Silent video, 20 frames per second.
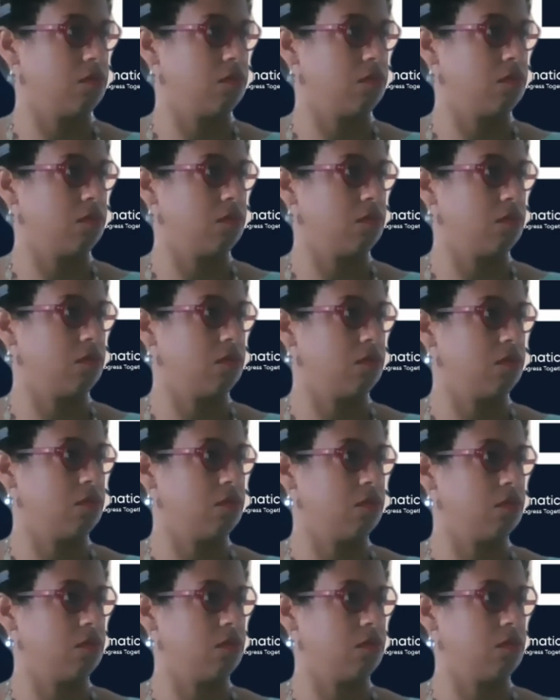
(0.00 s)
I
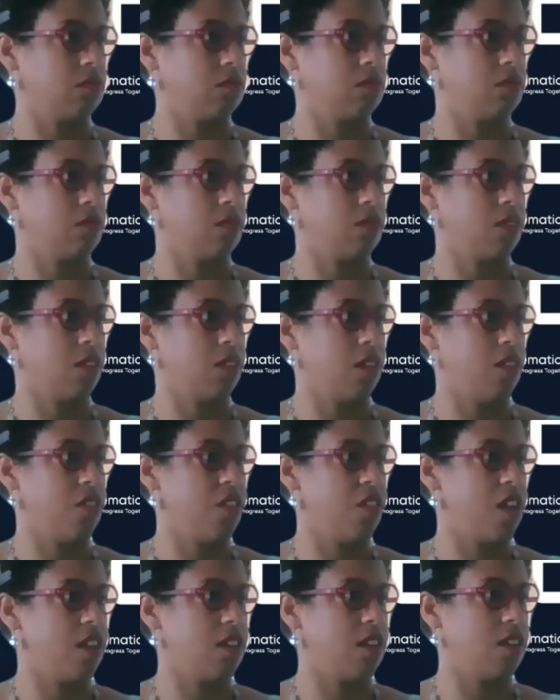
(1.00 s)
already responded.
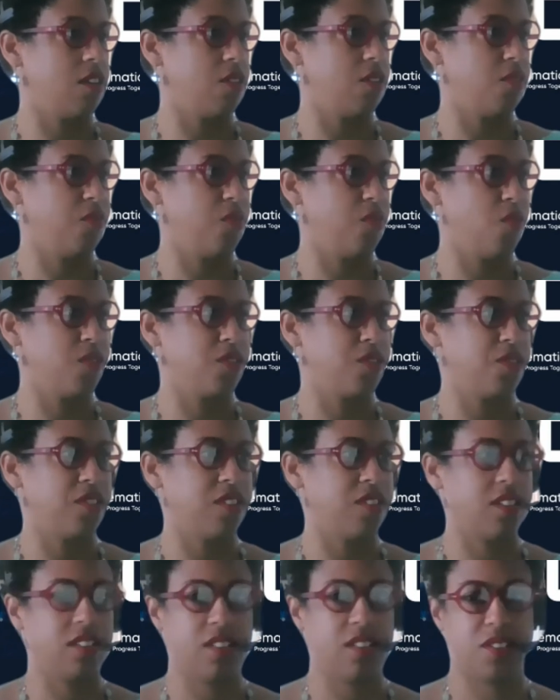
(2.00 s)
Thank you. Of course you
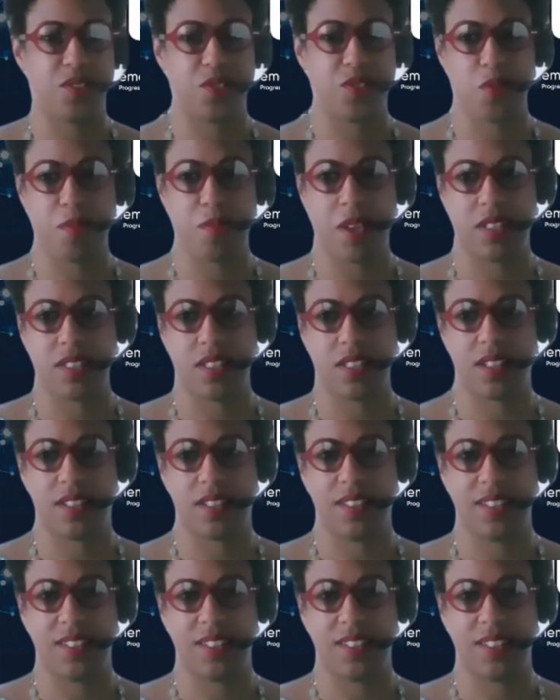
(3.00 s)
did, because you're amazing.